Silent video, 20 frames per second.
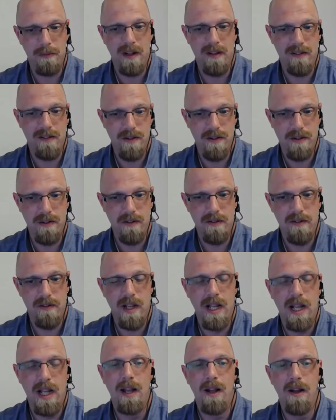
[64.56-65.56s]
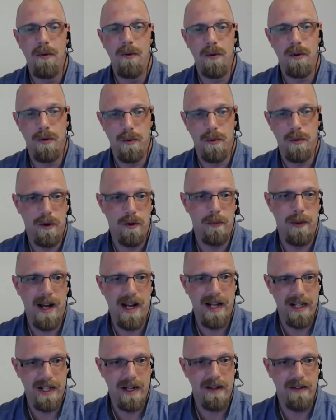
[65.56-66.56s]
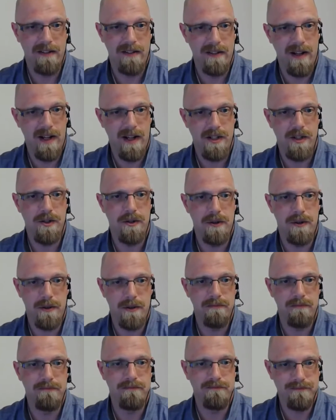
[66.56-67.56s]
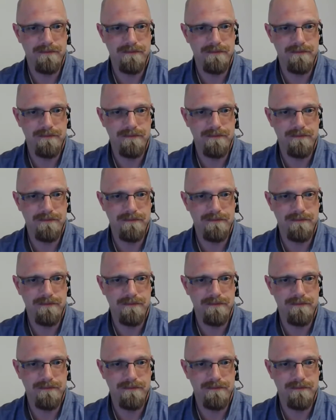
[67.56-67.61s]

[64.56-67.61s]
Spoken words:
messages with real bad guys attached to them.